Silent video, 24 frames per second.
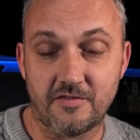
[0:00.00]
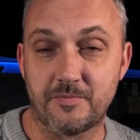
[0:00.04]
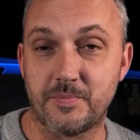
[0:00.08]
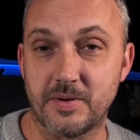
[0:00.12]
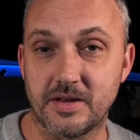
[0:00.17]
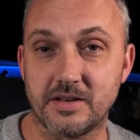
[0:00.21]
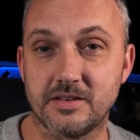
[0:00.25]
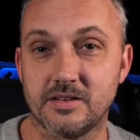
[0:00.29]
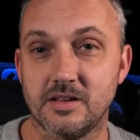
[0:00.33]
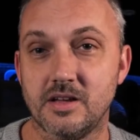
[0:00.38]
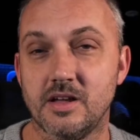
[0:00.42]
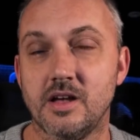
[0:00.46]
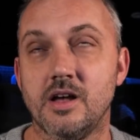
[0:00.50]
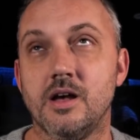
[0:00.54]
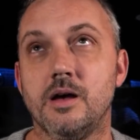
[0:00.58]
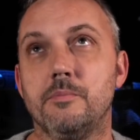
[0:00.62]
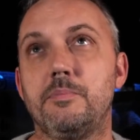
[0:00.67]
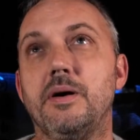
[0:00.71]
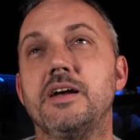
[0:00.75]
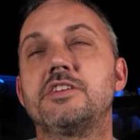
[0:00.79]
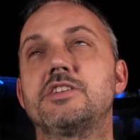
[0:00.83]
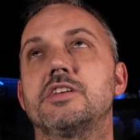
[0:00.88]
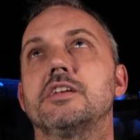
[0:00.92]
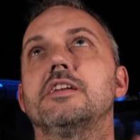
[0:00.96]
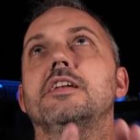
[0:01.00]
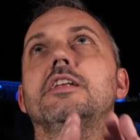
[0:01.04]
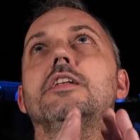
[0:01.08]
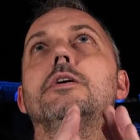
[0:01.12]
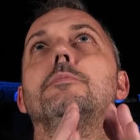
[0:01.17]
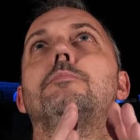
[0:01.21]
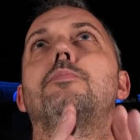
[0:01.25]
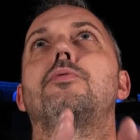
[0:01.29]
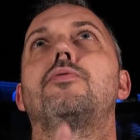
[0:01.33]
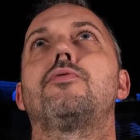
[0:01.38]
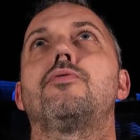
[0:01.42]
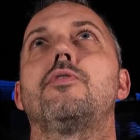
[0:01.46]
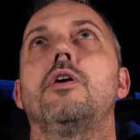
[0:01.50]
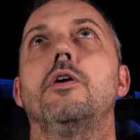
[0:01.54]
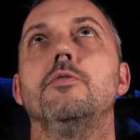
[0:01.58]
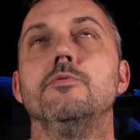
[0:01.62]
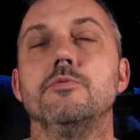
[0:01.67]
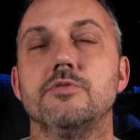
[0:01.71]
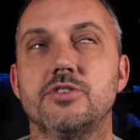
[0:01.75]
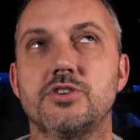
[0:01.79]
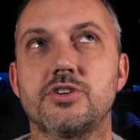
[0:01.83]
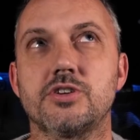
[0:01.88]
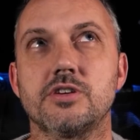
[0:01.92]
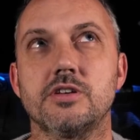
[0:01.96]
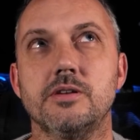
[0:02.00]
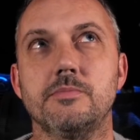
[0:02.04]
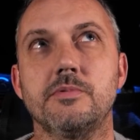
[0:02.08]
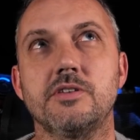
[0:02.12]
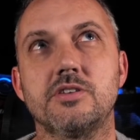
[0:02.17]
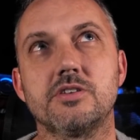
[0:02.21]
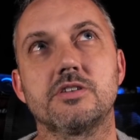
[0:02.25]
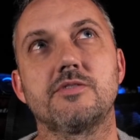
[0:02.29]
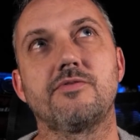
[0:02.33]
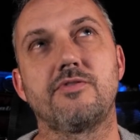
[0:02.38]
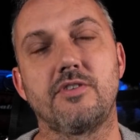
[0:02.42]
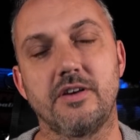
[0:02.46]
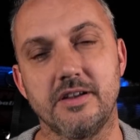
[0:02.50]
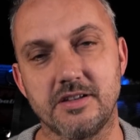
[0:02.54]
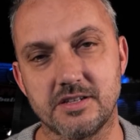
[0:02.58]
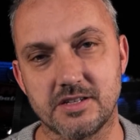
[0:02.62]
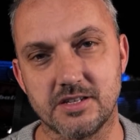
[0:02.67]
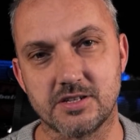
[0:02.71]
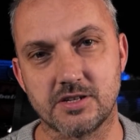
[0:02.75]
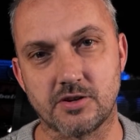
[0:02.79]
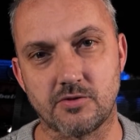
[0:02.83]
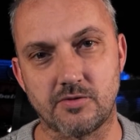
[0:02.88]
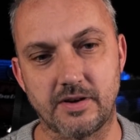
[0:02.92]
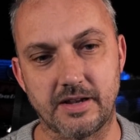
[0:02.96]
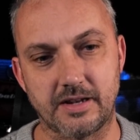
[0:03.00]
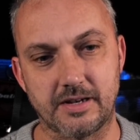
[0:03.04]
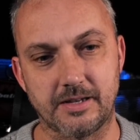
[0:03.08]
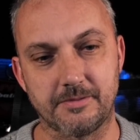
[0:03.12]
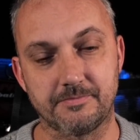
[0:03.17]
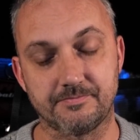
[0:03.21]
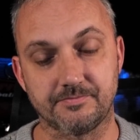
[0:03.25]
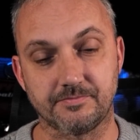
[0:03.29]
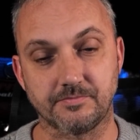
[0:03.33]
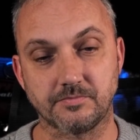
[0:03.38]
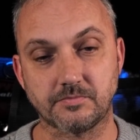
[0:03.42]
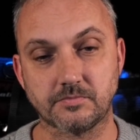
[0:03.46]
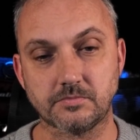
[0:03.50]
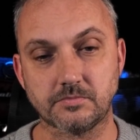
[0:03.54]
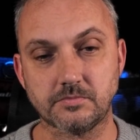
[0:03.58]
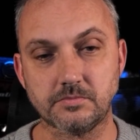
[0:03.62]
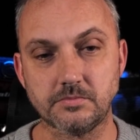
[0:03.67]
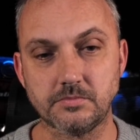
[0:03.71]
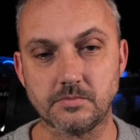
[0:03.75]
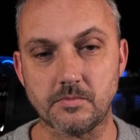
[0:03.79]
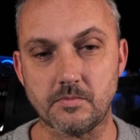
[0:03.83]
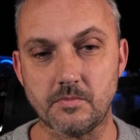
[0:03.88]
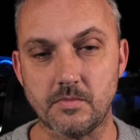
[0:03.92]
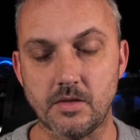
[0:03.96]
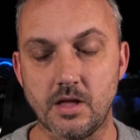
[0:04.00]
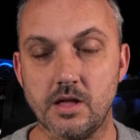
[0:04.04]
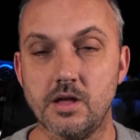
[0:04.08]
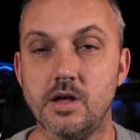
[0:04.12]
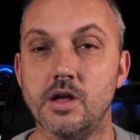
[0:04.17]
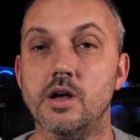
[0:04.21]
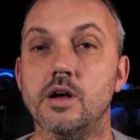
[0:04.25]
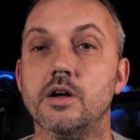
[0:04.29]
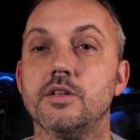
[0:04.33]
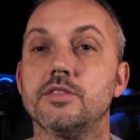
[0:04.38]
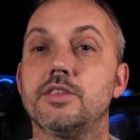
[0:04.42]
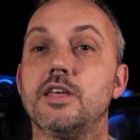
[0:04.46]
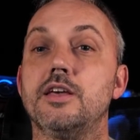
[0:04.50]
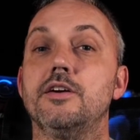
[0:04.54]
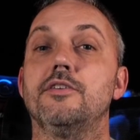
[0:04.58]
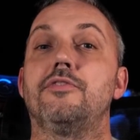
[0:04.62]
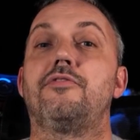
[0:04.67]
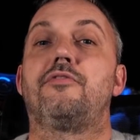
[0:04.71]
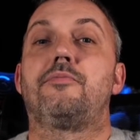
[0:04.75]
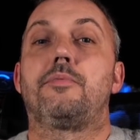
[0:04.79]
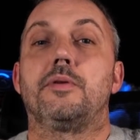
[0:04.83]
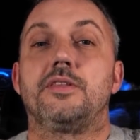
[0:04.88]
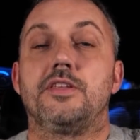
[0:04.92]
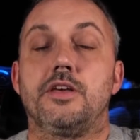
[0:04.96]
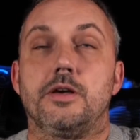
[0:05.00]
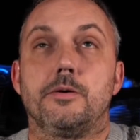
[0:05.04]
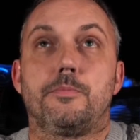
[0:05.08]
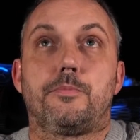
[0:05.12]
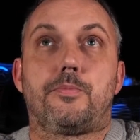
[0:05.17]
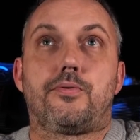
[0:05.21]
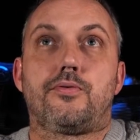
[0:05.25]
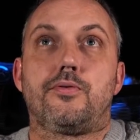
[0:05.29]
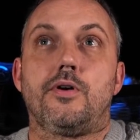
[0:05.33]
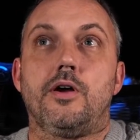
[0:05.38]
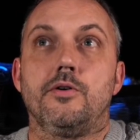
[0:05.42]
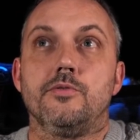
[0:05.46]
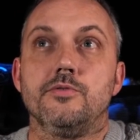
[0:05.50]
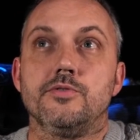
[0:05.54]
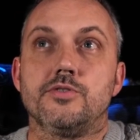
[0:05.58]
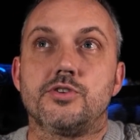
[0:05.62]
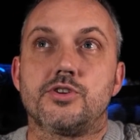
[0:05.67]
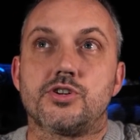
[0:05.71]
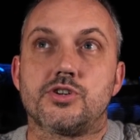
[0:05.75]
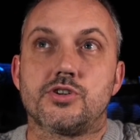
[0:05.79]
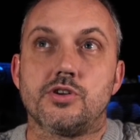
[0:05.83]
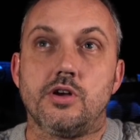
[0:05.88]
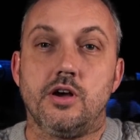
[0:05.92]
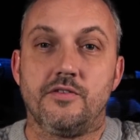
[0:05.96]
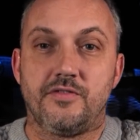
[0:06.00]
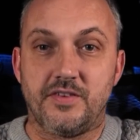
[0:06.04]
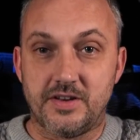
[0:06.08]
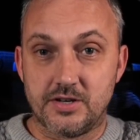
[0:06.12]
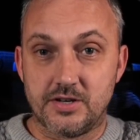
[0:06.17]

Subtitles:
been basically the approach. Let me just phrase this correctly. The approach of